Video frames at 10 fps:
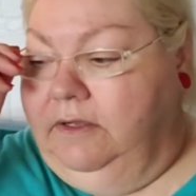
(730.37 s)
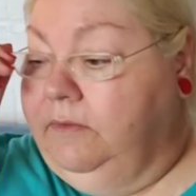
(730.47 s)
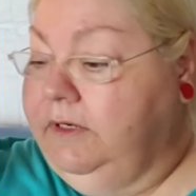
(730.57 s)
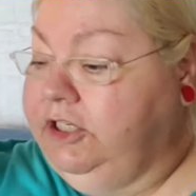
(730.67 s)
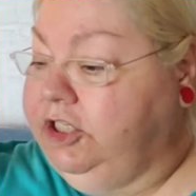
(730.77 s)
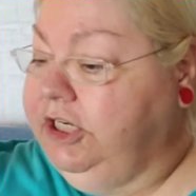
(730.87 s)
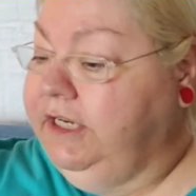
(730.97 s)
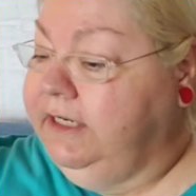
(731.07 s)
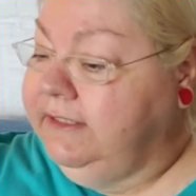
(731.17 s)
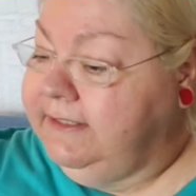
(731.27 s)
which
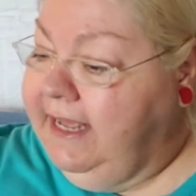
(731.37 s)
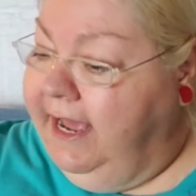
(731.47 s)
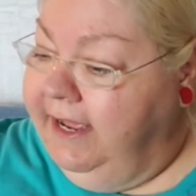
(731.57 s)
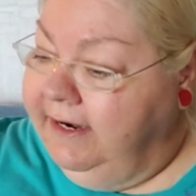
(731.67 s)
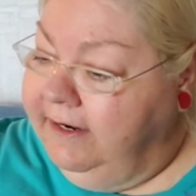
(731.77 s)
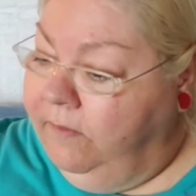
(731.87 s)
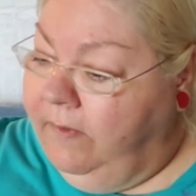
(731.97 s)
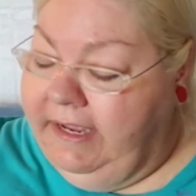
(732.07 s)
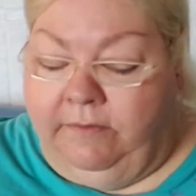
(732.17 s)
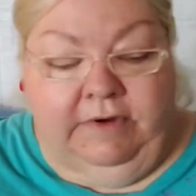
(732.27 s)
is that
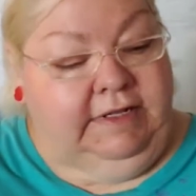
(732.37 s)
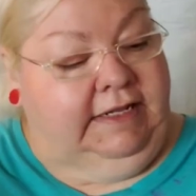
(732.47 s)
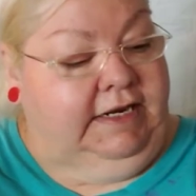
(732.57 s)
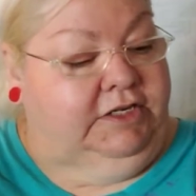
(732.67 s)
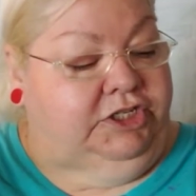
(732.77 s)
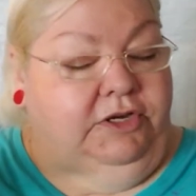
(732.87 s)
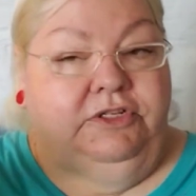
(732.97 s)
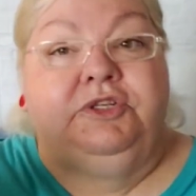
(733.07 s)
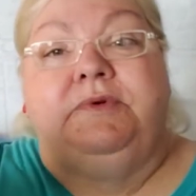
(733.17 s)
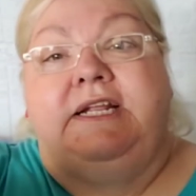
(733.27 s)
white one that I
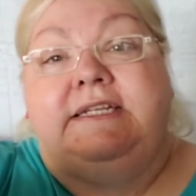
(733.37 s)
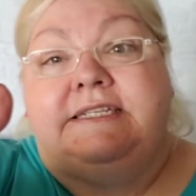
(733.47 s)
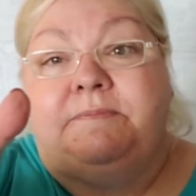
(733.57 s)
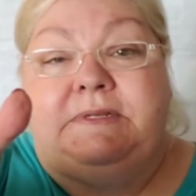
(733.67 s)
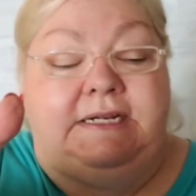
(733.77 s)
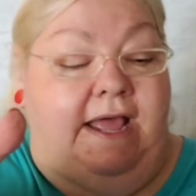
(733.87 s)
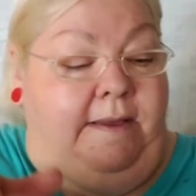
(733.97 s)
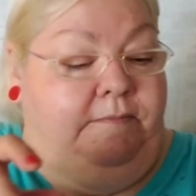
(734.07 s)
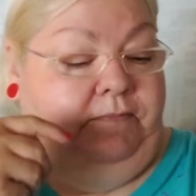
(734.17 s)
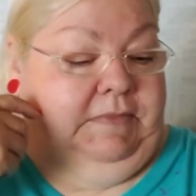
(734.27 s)
showed you when I tipped it
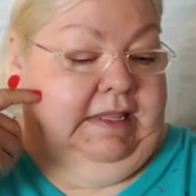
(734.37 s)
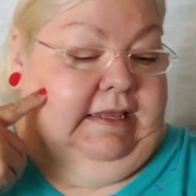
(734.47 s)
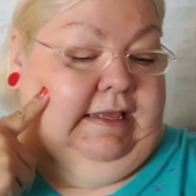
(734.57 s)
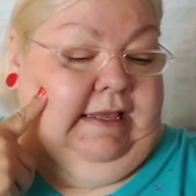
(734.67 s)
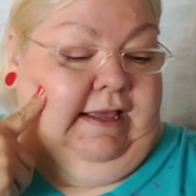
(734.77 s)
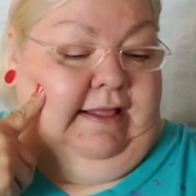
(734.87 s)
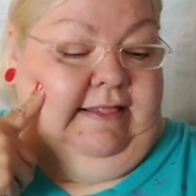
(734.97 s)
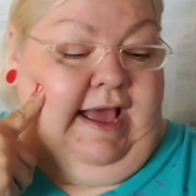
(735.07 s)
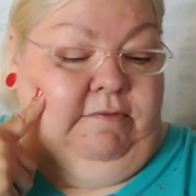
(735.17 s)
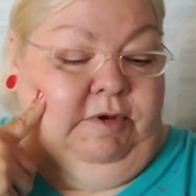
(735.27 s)
up,
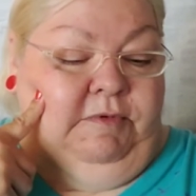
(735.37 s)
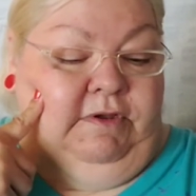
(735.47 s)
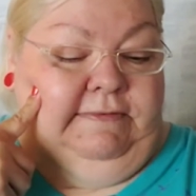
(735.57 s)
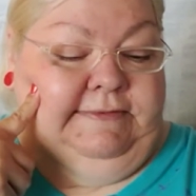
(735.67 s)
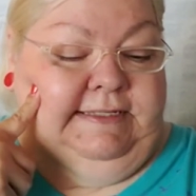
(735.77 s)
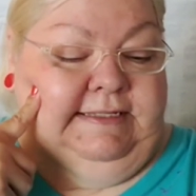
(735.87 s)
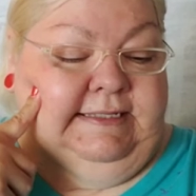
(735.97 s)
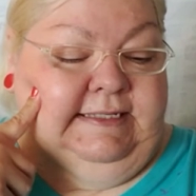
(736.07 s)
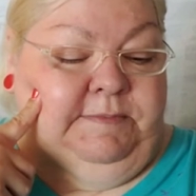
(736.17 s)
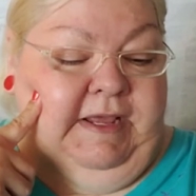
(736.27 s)
that removes the
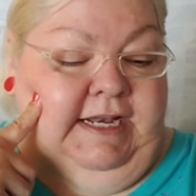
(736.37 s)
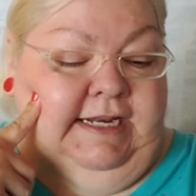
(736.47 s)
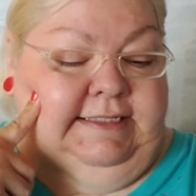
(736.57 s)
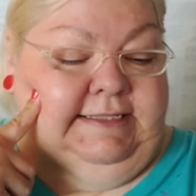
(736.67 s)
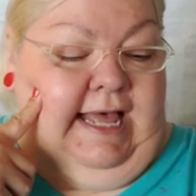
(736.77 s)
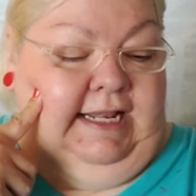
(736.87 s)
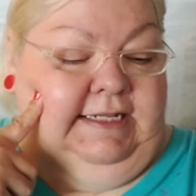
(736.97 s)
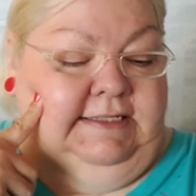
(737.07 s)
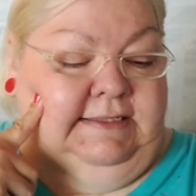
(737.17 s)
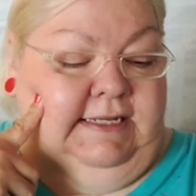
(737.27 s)
suspended
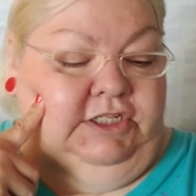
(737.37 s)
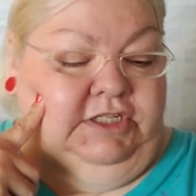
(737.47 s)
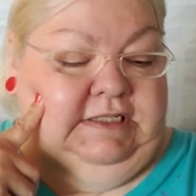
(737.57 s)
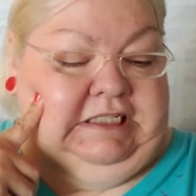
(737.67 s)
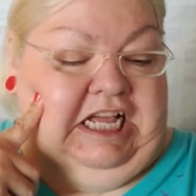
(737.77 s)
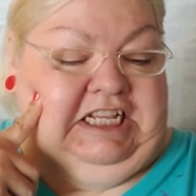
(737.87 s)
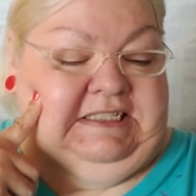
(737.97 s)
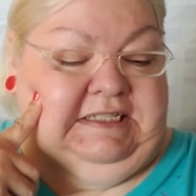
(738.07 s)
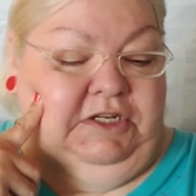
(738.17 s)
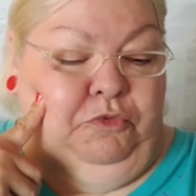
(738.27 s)
solids such as
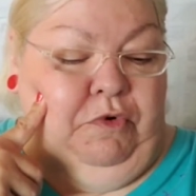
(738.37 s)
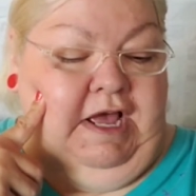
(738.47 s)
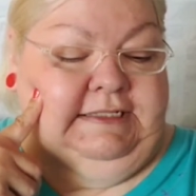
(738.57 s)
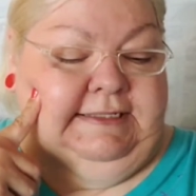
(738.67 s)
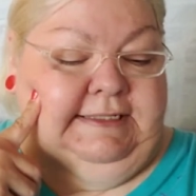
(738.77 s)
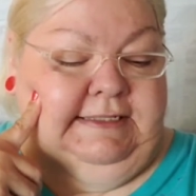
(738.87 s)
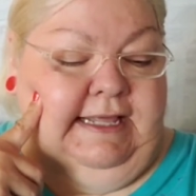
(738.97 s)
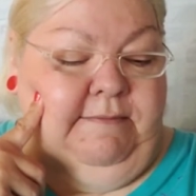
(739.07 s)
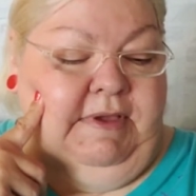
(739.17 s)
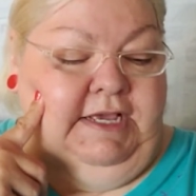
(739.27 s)
dust and rust
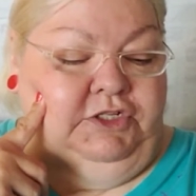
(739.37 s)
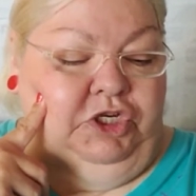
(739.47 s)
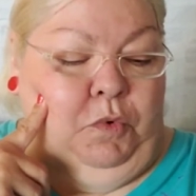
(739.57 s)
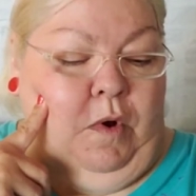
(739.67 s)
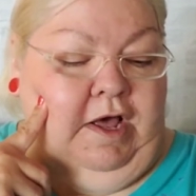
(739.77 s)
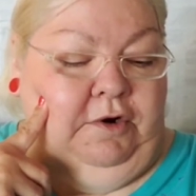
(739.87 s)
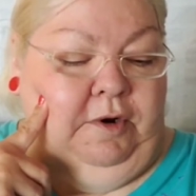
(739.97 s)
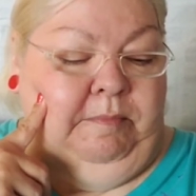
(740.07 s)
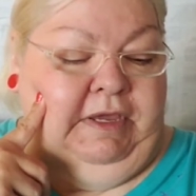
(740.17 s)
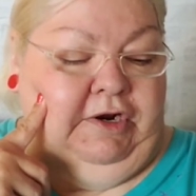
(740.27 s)
that makes your water
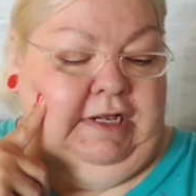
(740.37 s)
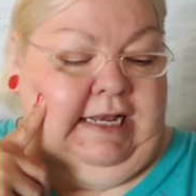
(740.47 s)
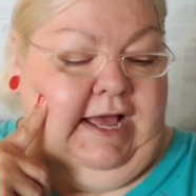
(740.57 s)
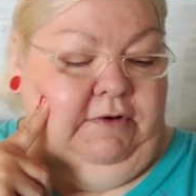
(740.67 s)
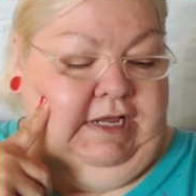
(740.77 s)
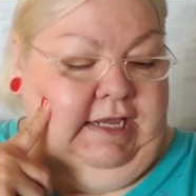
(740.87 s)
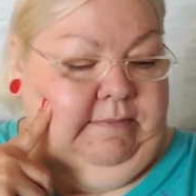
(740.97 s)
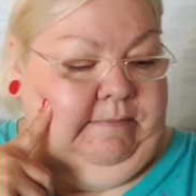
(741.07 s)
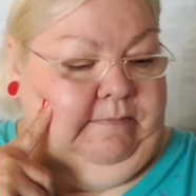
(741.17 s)
appear cloudy.